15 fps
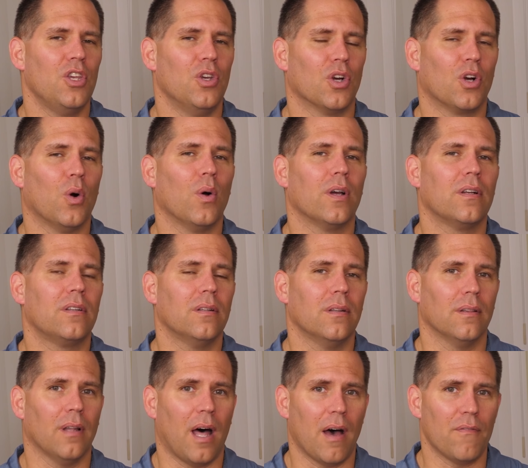you're going to
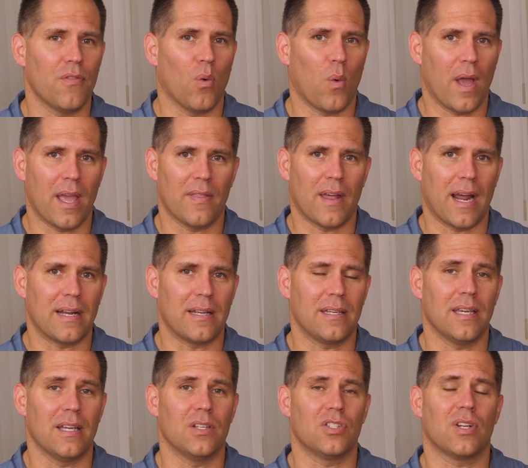love the way that I
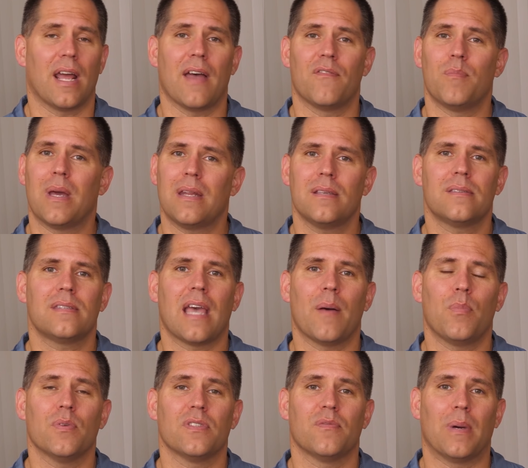teach. And I have many
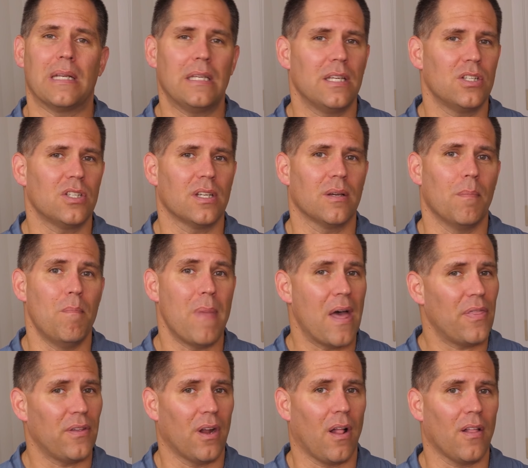samples of my teaching
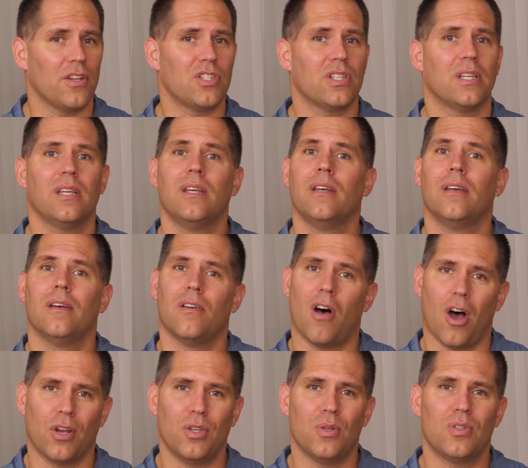methodology
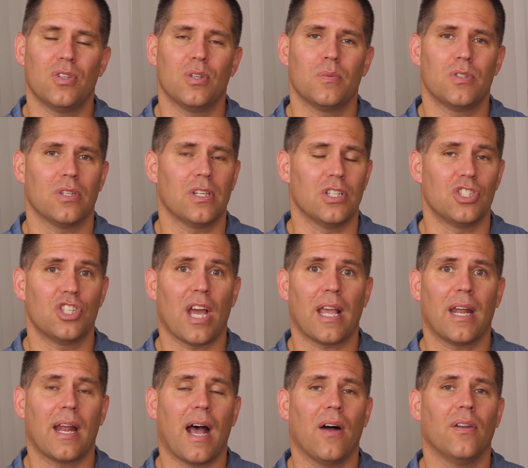on YouTube, so you can
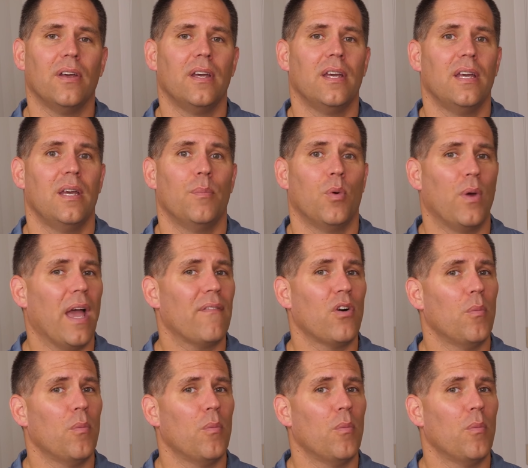check it out. We have